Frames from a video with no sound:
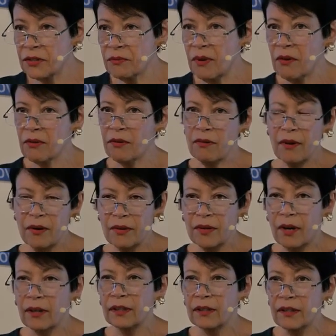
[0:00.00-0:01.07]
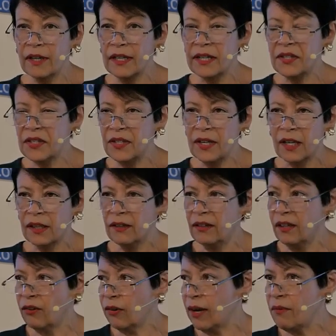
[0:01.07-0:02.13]
quote unquote, are looking and seeing
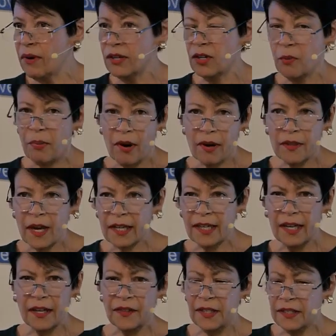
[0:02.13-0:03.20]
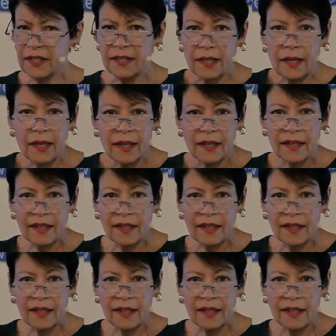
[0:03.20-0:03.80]
clearly, go, I want no part of that. Can't they see?